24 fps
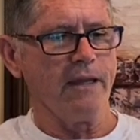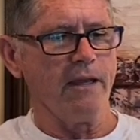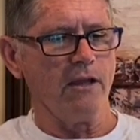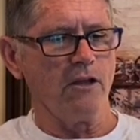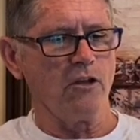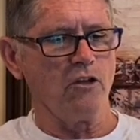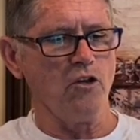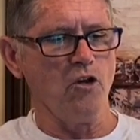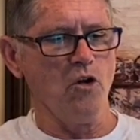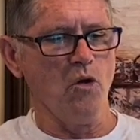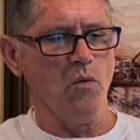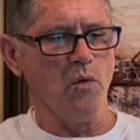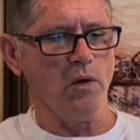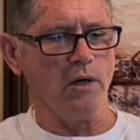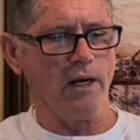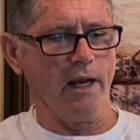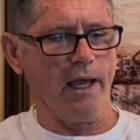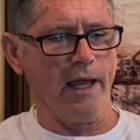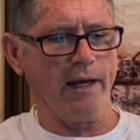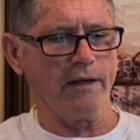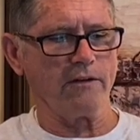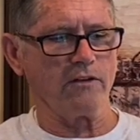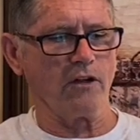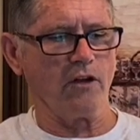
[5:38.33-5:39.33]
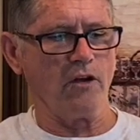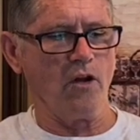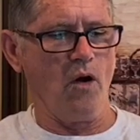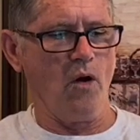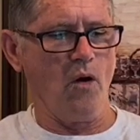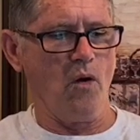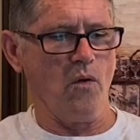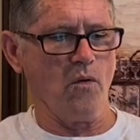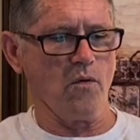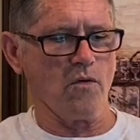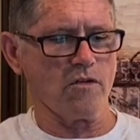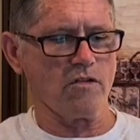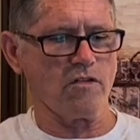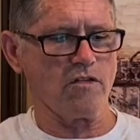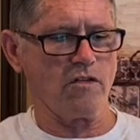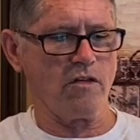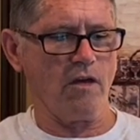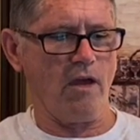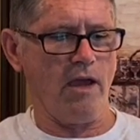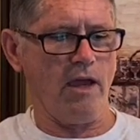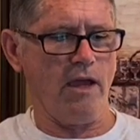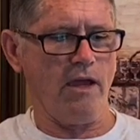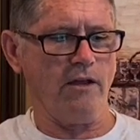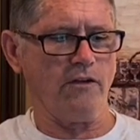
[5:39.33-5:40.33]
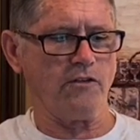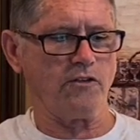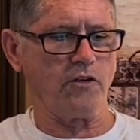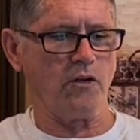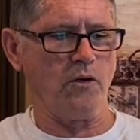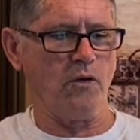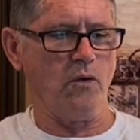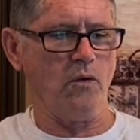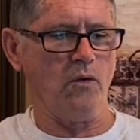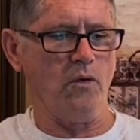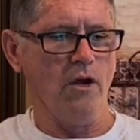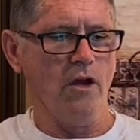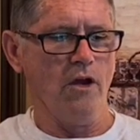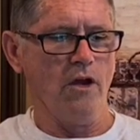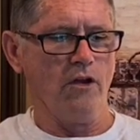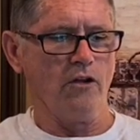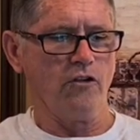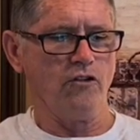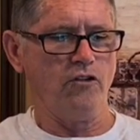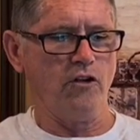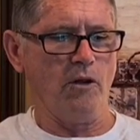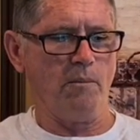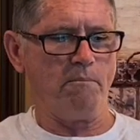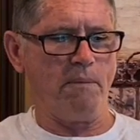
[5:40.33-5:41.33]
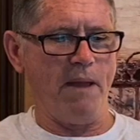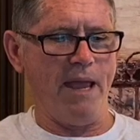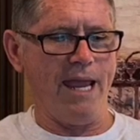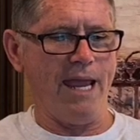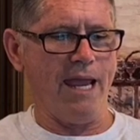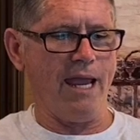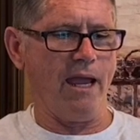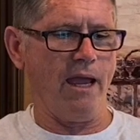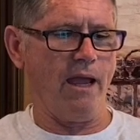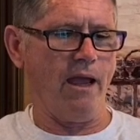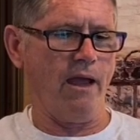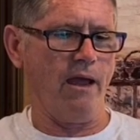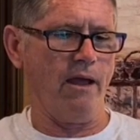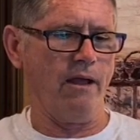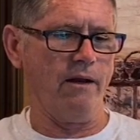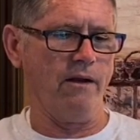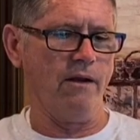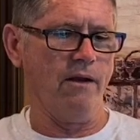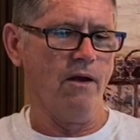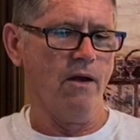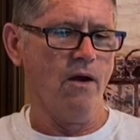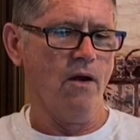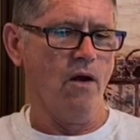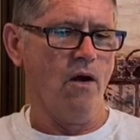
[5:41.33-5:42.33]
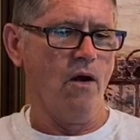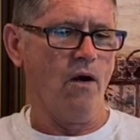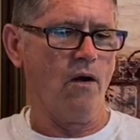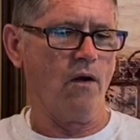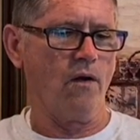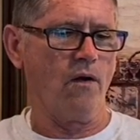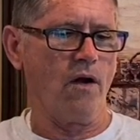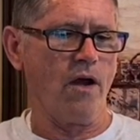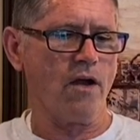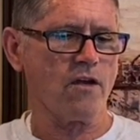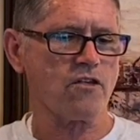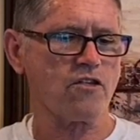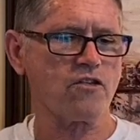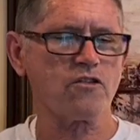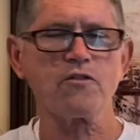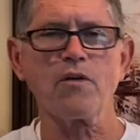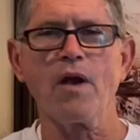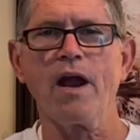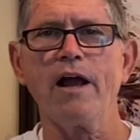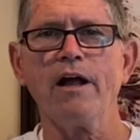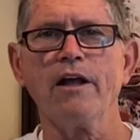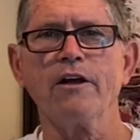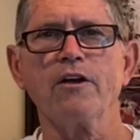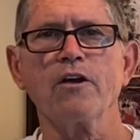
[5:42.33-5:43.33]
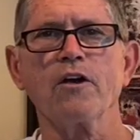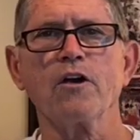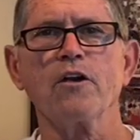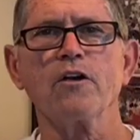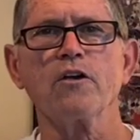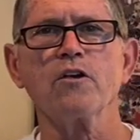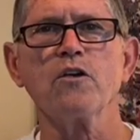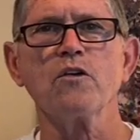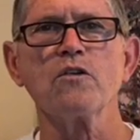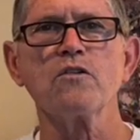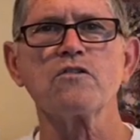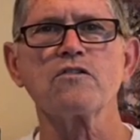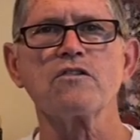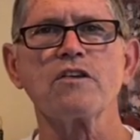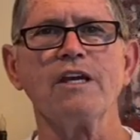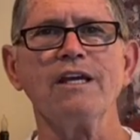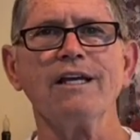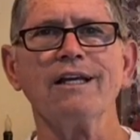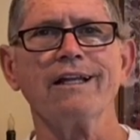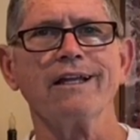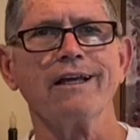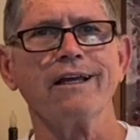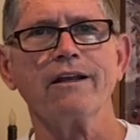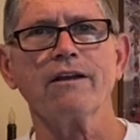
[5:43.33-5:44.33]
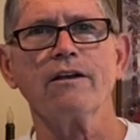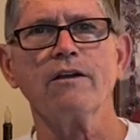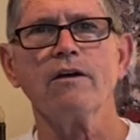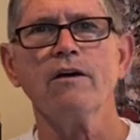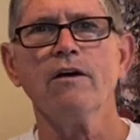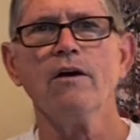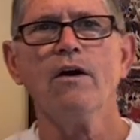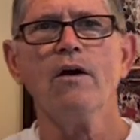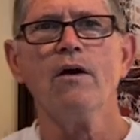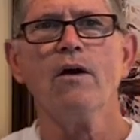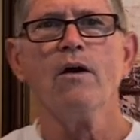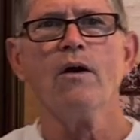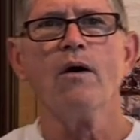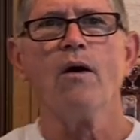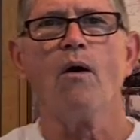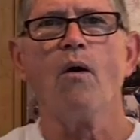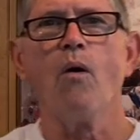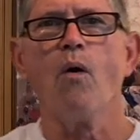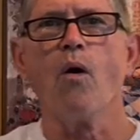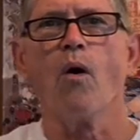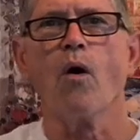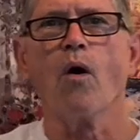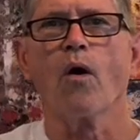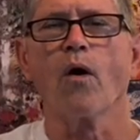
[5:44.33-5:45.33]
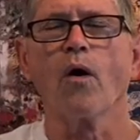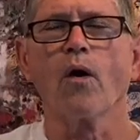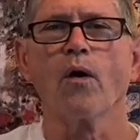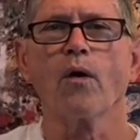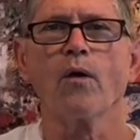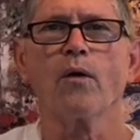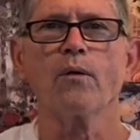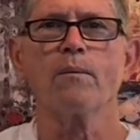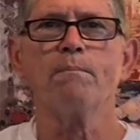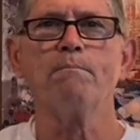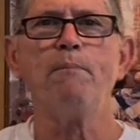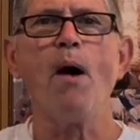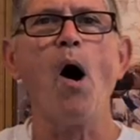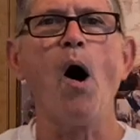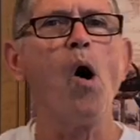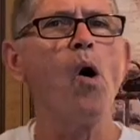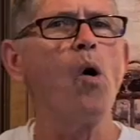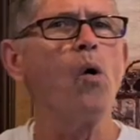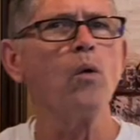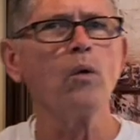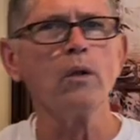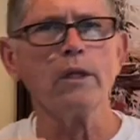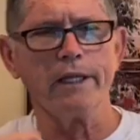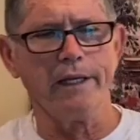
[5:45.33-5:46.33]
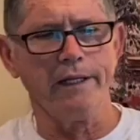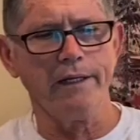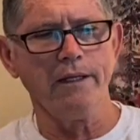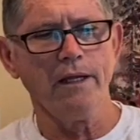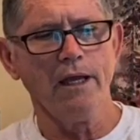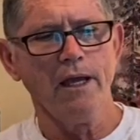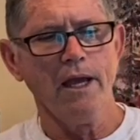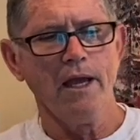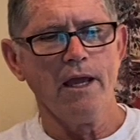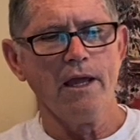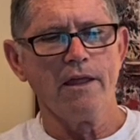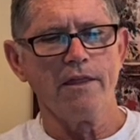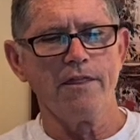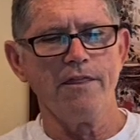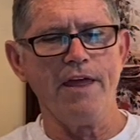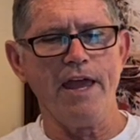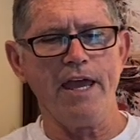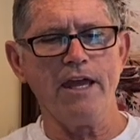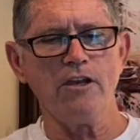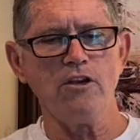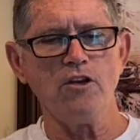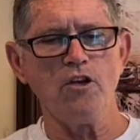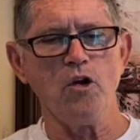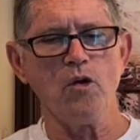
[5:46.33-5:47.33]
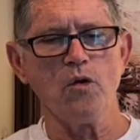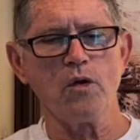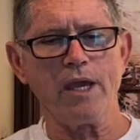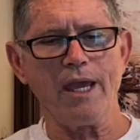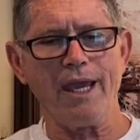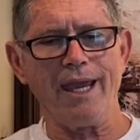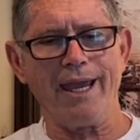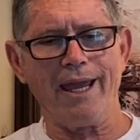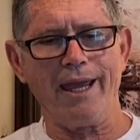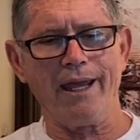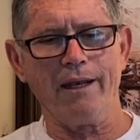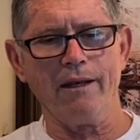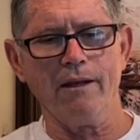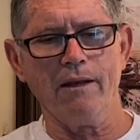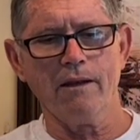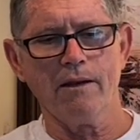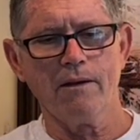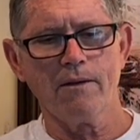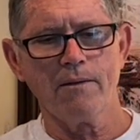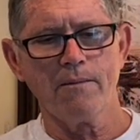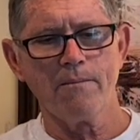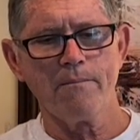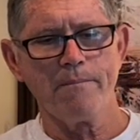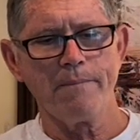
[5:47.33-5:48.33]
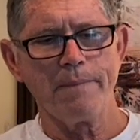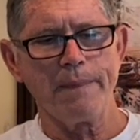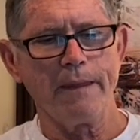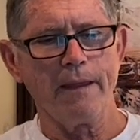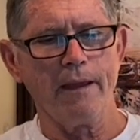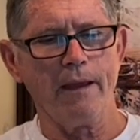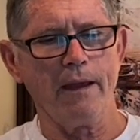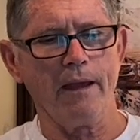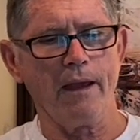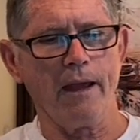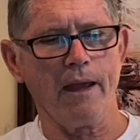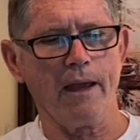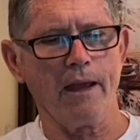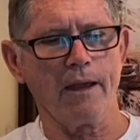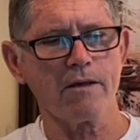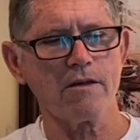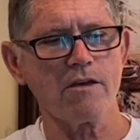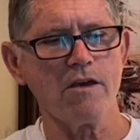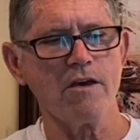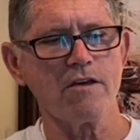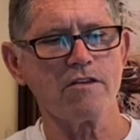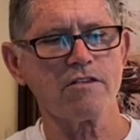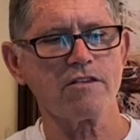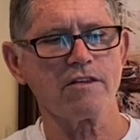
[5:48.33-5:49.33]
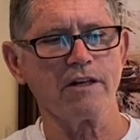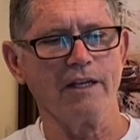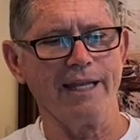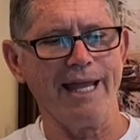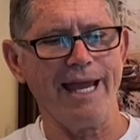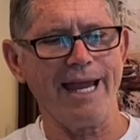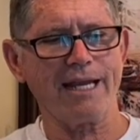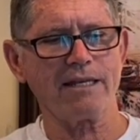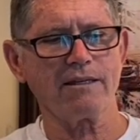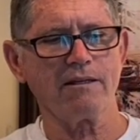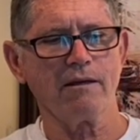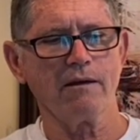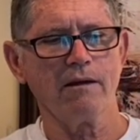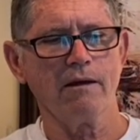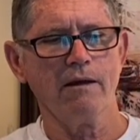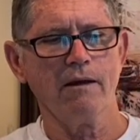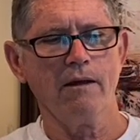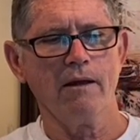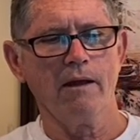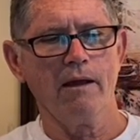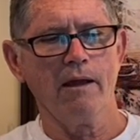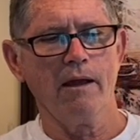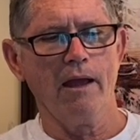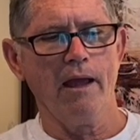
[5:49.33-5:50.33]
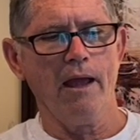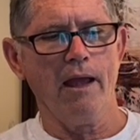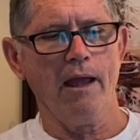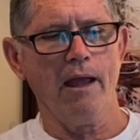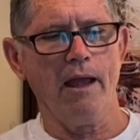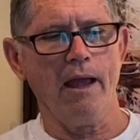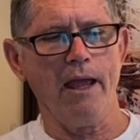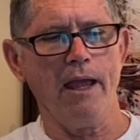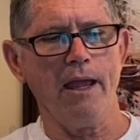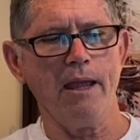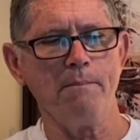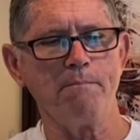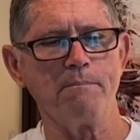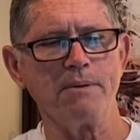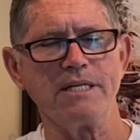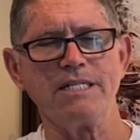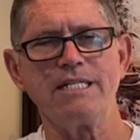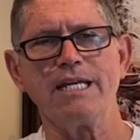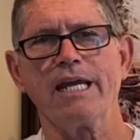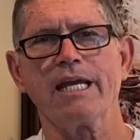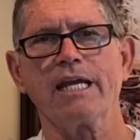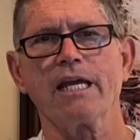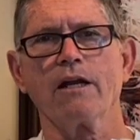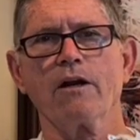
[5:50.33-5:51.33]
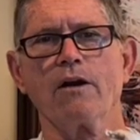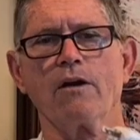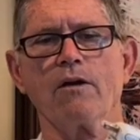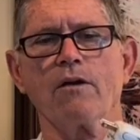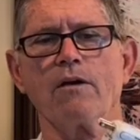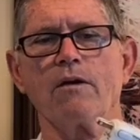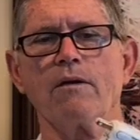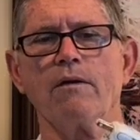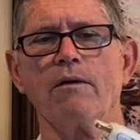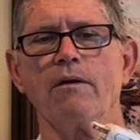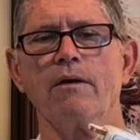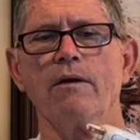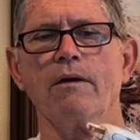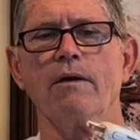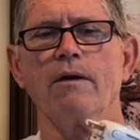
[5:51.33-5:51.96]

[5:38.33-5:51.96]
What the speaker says: you would like to go, say, to Japan or Australia or New Zealand or Poland, then you can select a particular